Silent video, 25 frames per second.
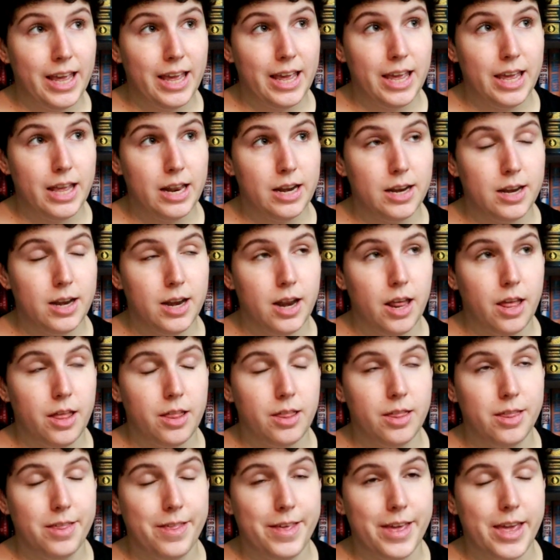in
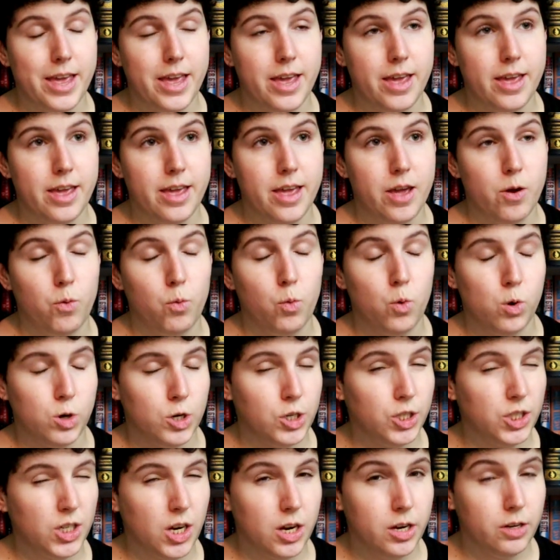the
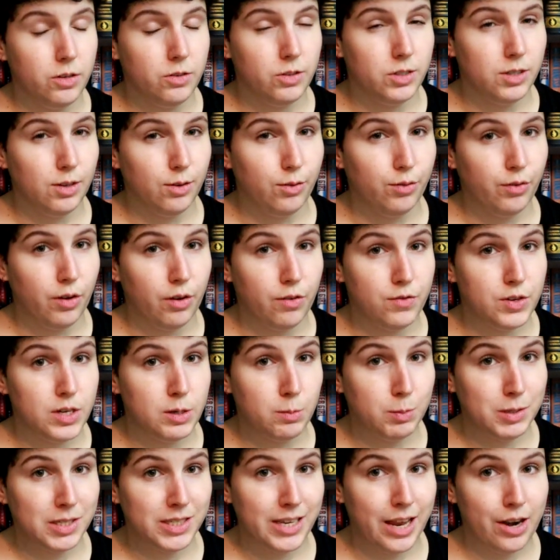Waterstones
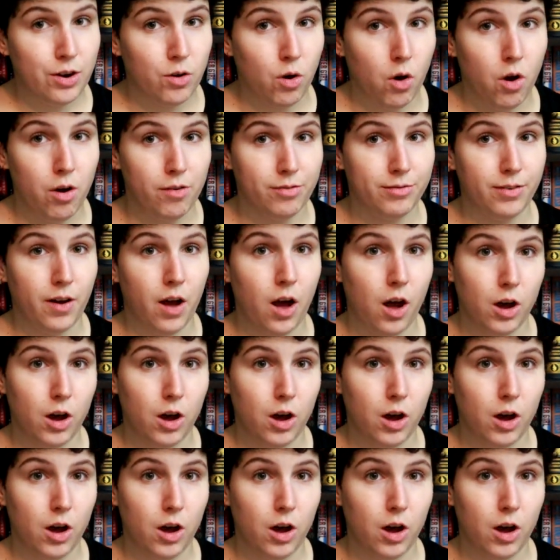50% off